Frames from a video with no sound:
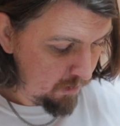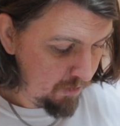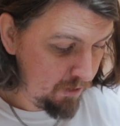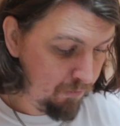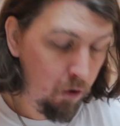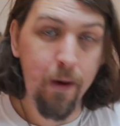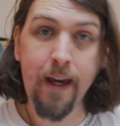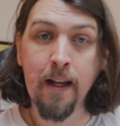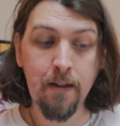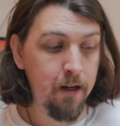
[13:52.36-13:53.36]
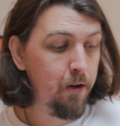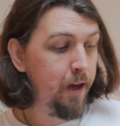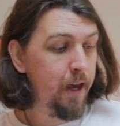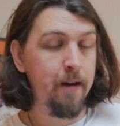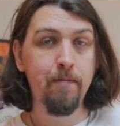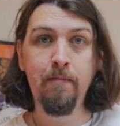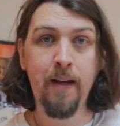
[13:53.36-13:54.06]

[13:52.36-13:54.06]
There's 4 weekends to do it in.